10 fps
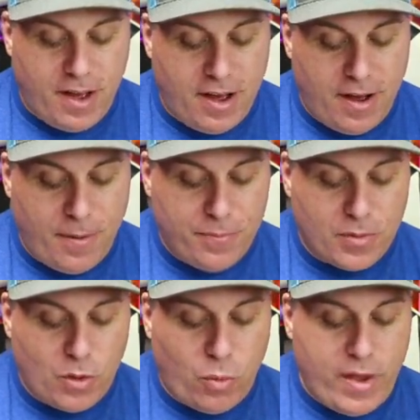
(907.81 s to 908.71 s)
Um,
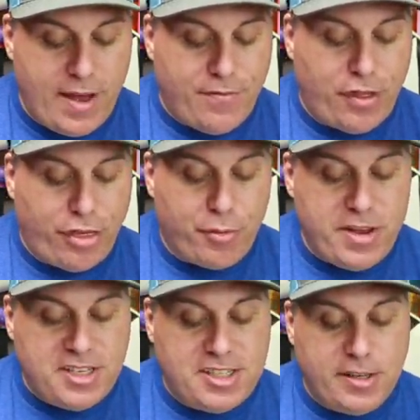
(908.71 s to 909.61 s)
we have the
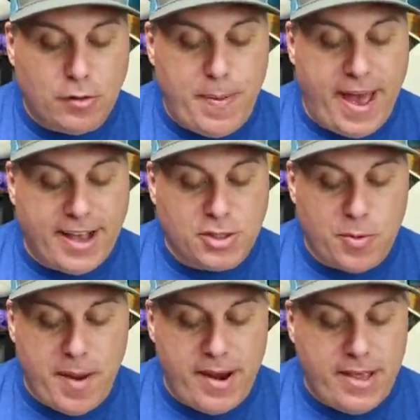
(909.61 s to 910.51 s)
three sealed packs
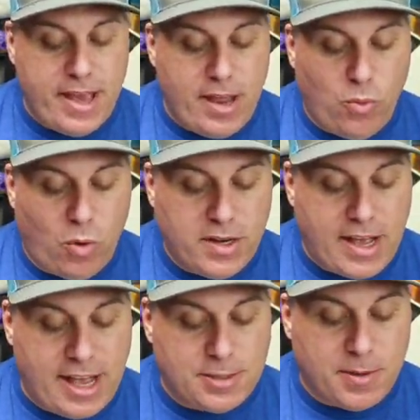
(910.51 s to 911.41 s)
remaining and one
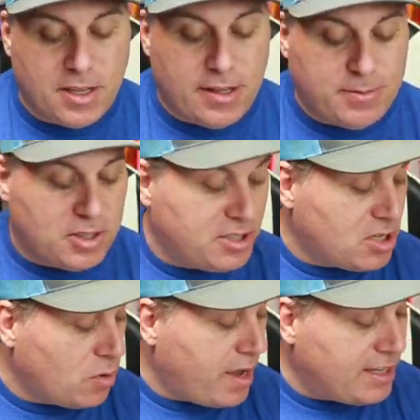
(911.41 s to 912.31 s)
Cosmic Eclipse. Let's
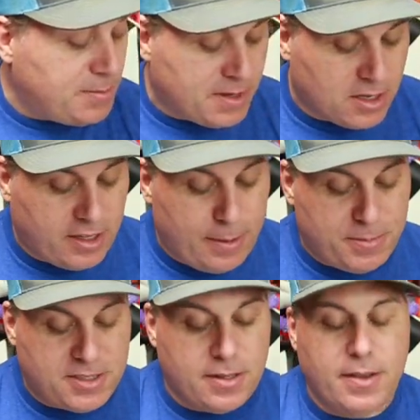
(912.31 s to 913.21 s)
go Cosmic
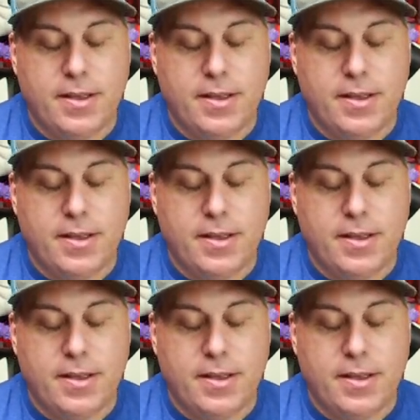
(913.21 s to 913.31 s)
Eclipse.